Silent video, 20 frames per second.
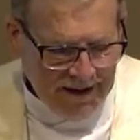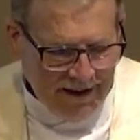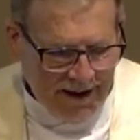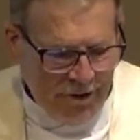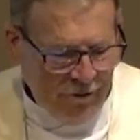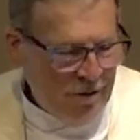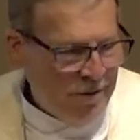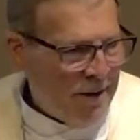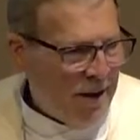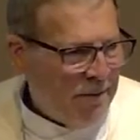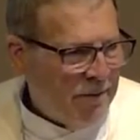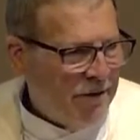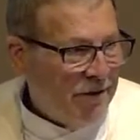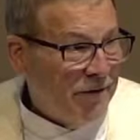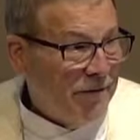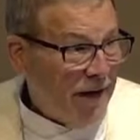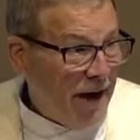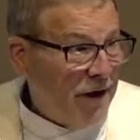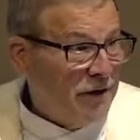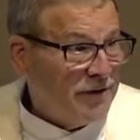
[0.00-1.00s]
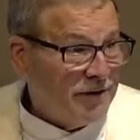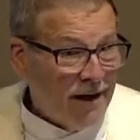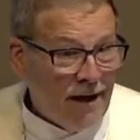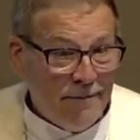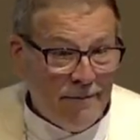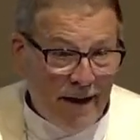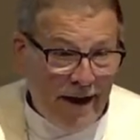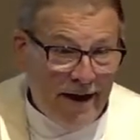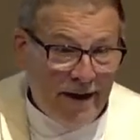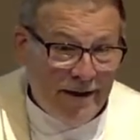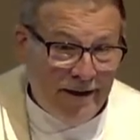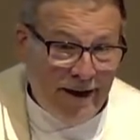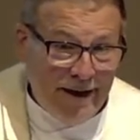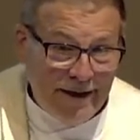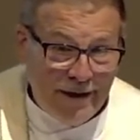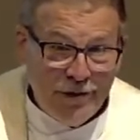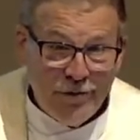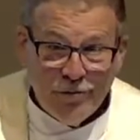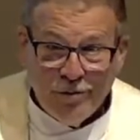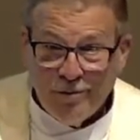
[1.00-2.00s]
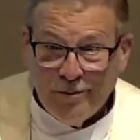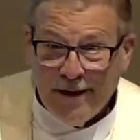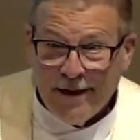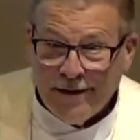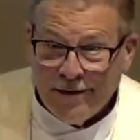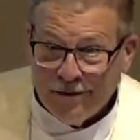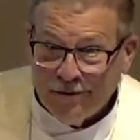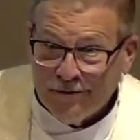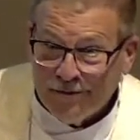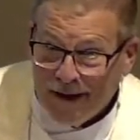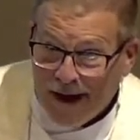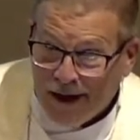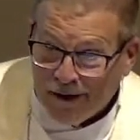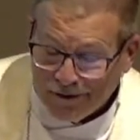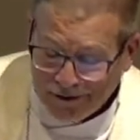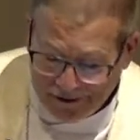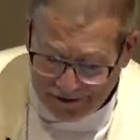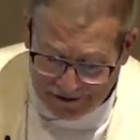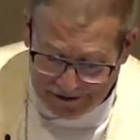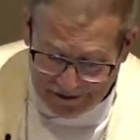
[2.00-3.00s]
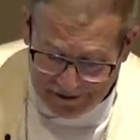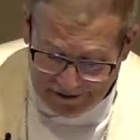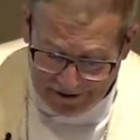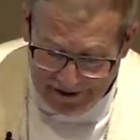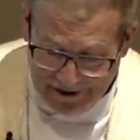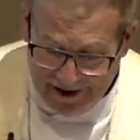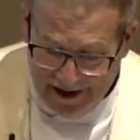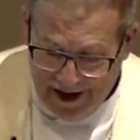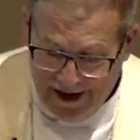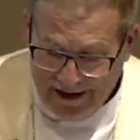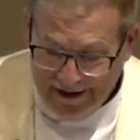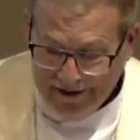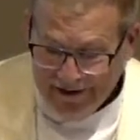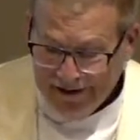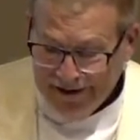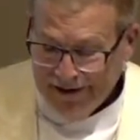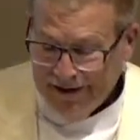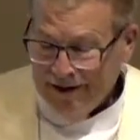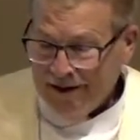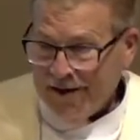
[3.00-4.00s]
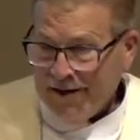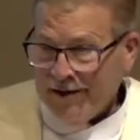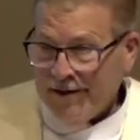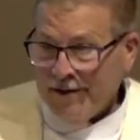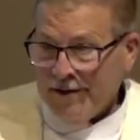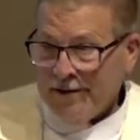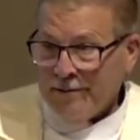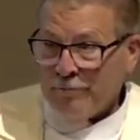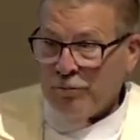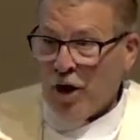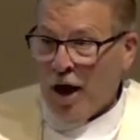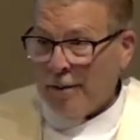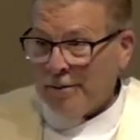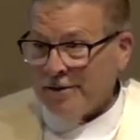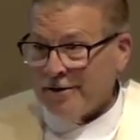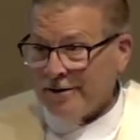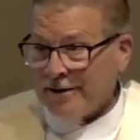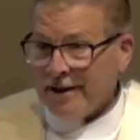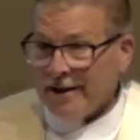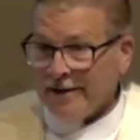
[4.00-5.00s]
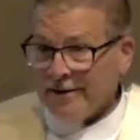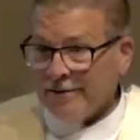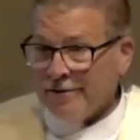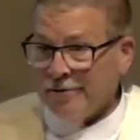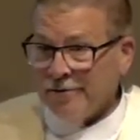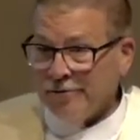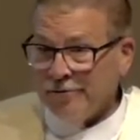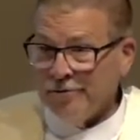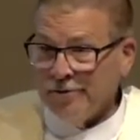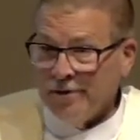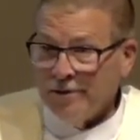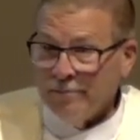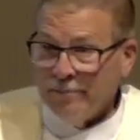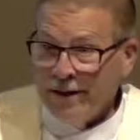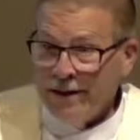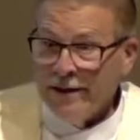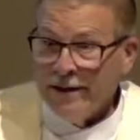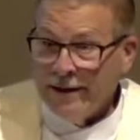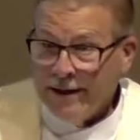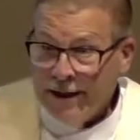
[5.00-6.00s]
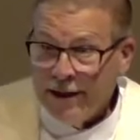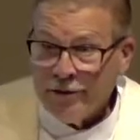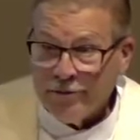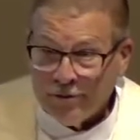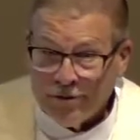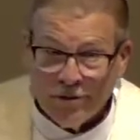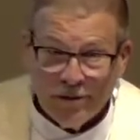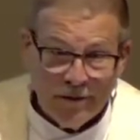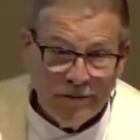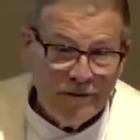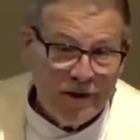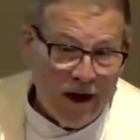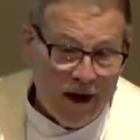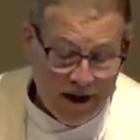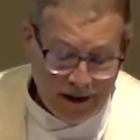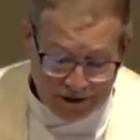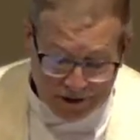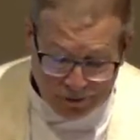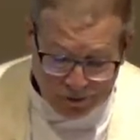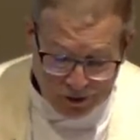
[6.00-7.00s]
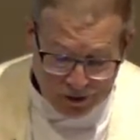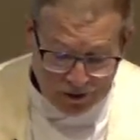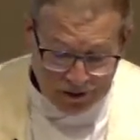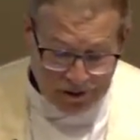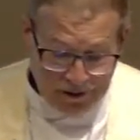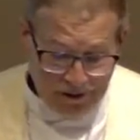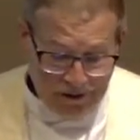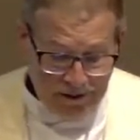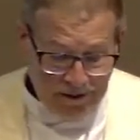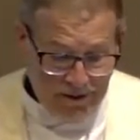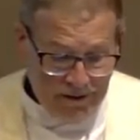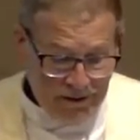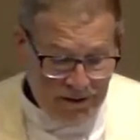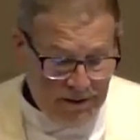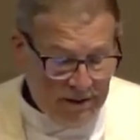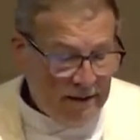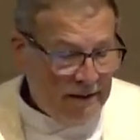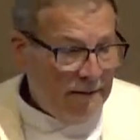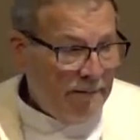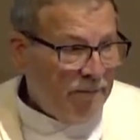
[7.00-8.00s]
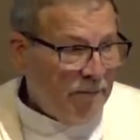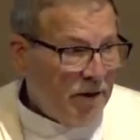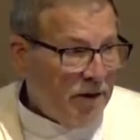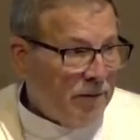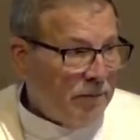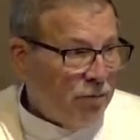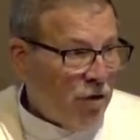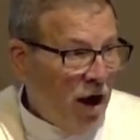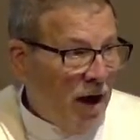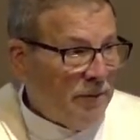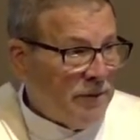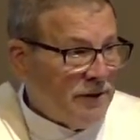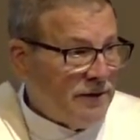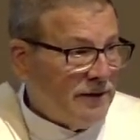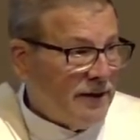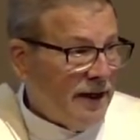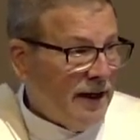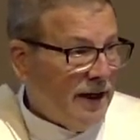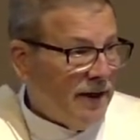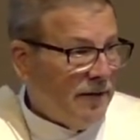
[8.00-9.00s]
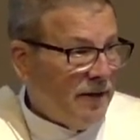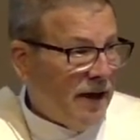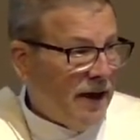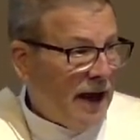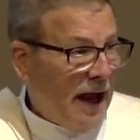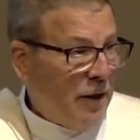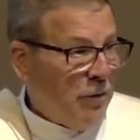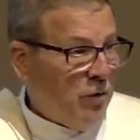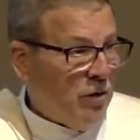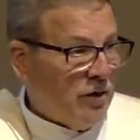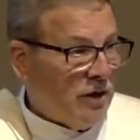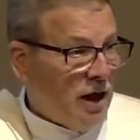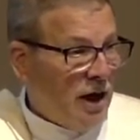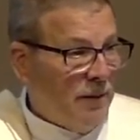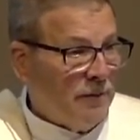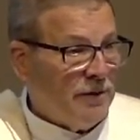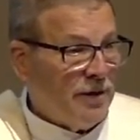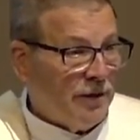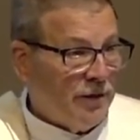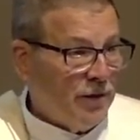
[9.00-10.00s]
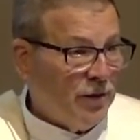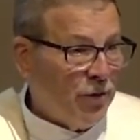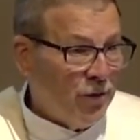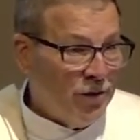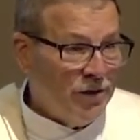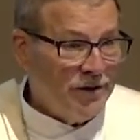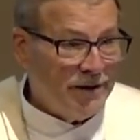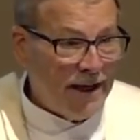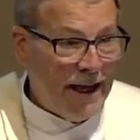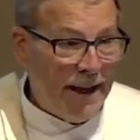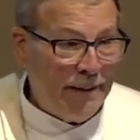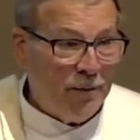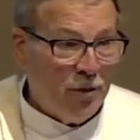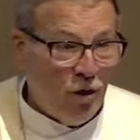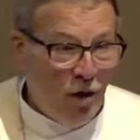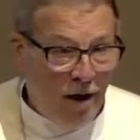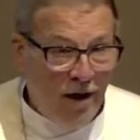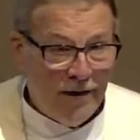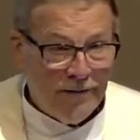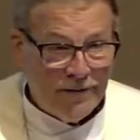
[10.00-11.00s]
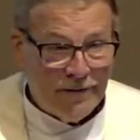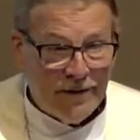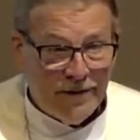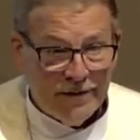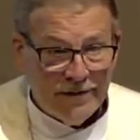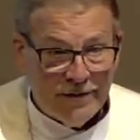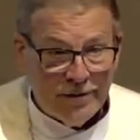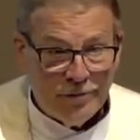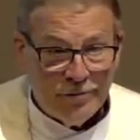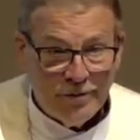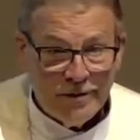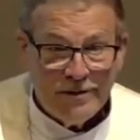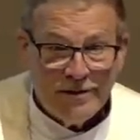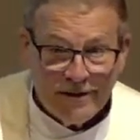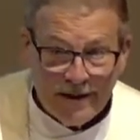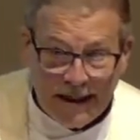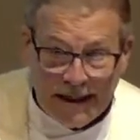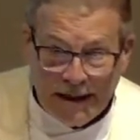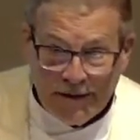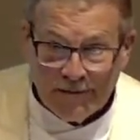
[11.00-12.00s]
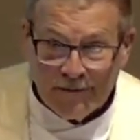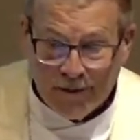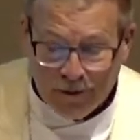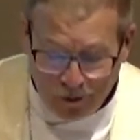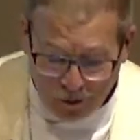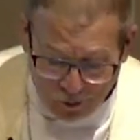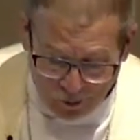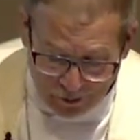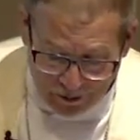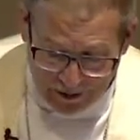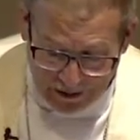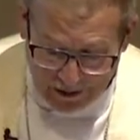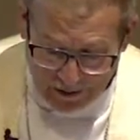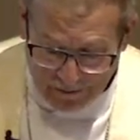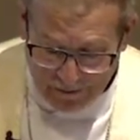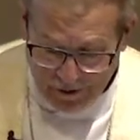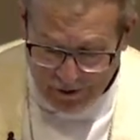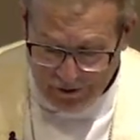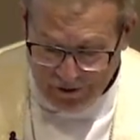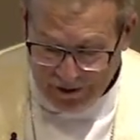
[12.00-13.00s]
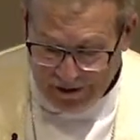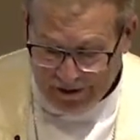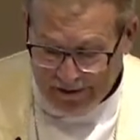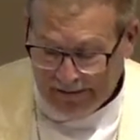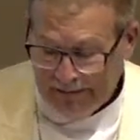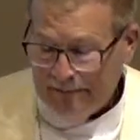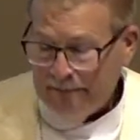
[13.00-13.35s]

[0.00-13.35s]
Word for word: I remember the vows I made, like you will make your vows today, promising to be a hearer of God's word, promising that I will come to the Lord's table often to receive Holy Communion.